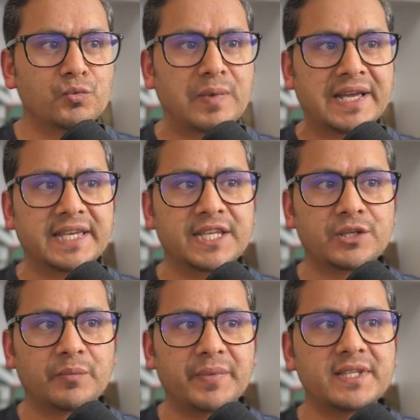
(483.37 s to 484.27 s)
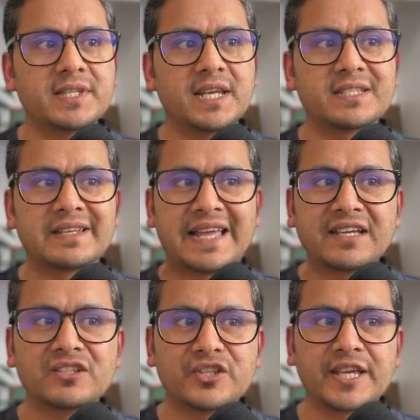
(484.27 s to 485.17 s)
my GitHub page, there is
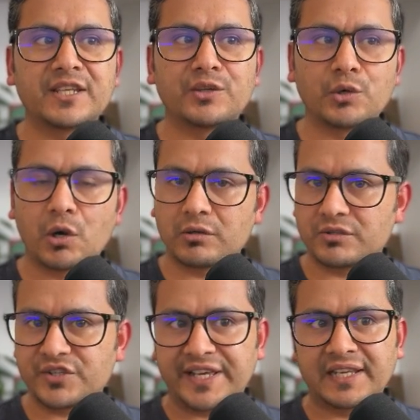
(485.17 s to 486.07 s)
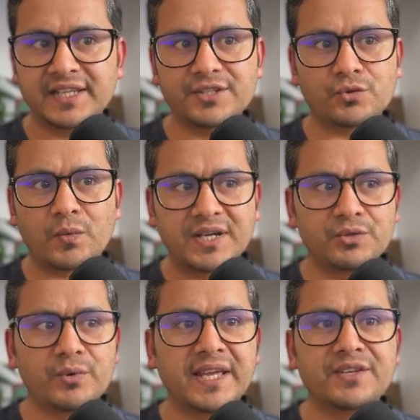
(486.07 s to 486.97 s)
LangChain Groq Chainlit. So what
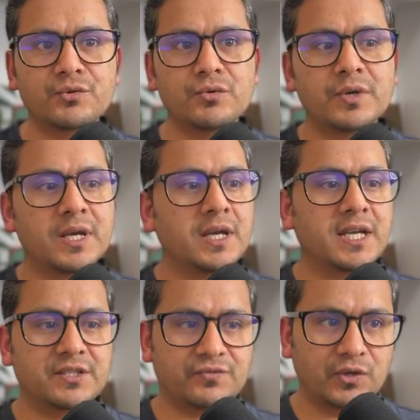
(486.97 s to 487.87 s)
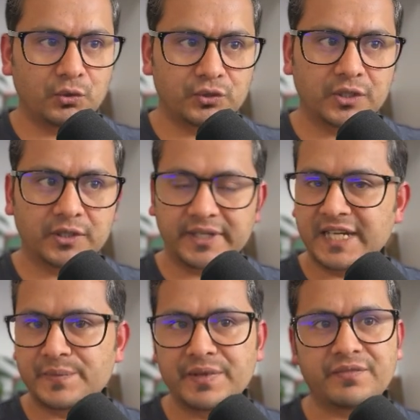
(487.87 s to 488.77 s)
you can do is follow the
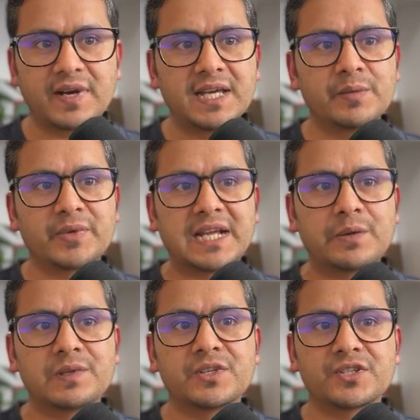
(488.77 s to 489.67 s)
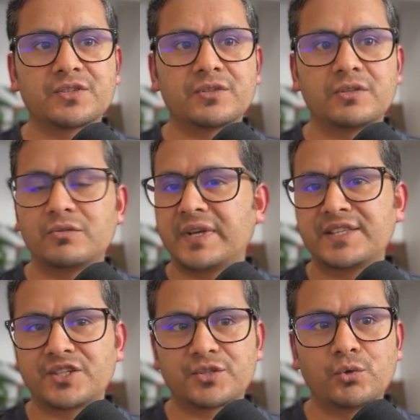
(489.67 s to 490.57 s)
readme file, but I will just, you can
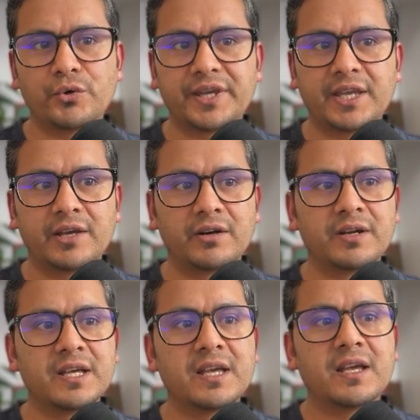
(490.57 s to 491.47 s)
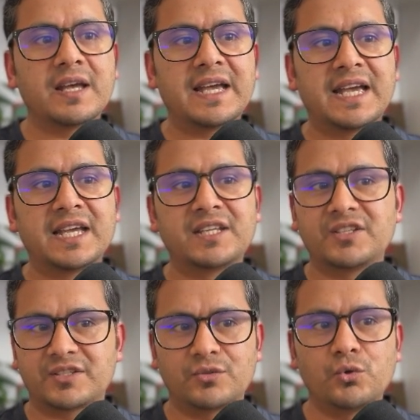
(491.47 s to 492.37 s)
just go here and
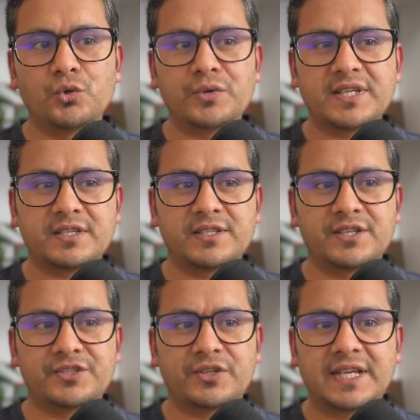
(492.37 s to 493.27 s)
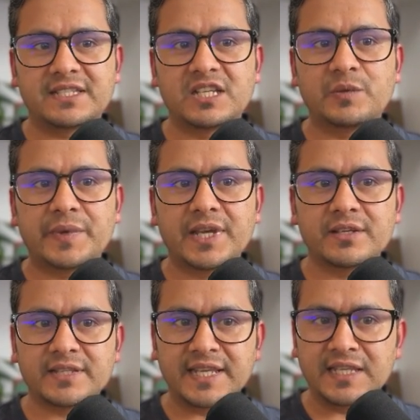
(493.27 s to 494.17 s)
just go to SSS or
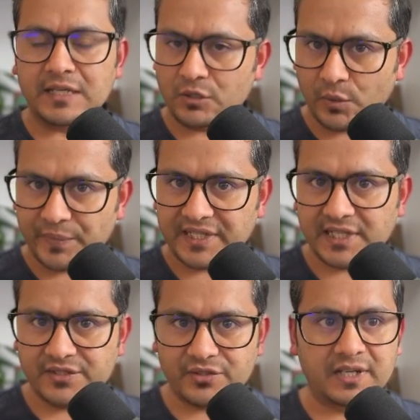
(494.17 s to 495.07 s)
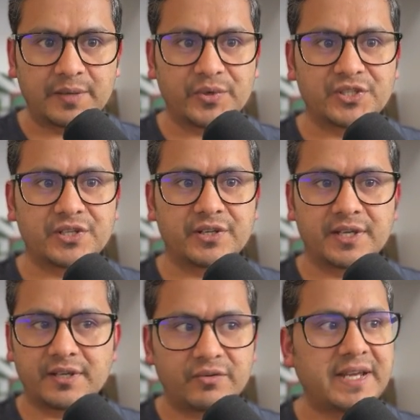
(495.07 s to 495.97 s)
HTTPS and copy this repository,
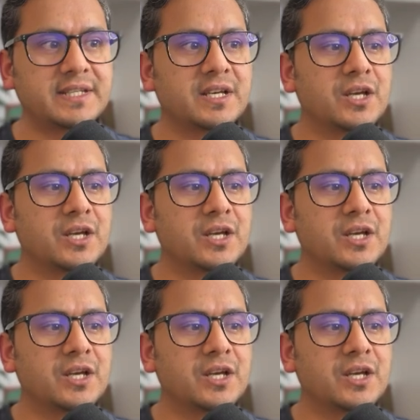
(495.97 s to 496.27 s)
right?